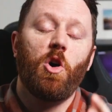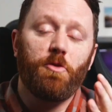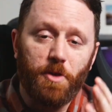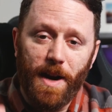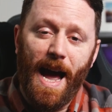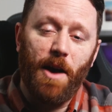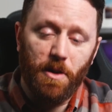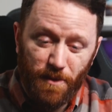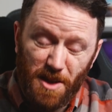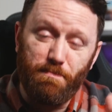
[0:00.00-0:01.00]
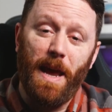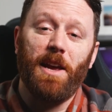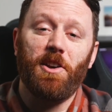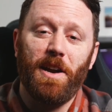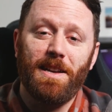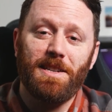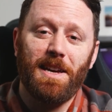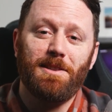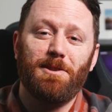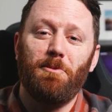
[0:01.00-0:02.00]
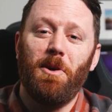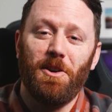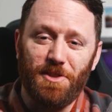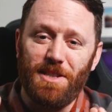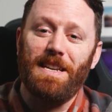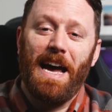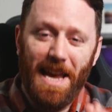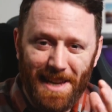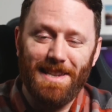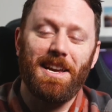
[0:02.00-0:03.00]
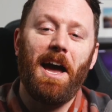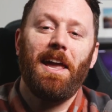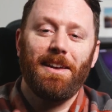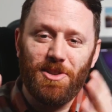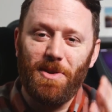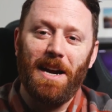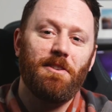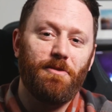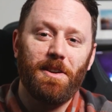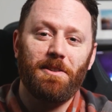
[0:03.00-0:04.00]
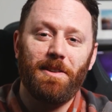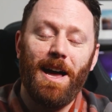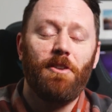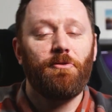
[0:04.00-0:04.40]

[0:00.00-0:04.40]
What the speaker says: over an hour of just banging our heads against the wall, just dying and trying to figure it out.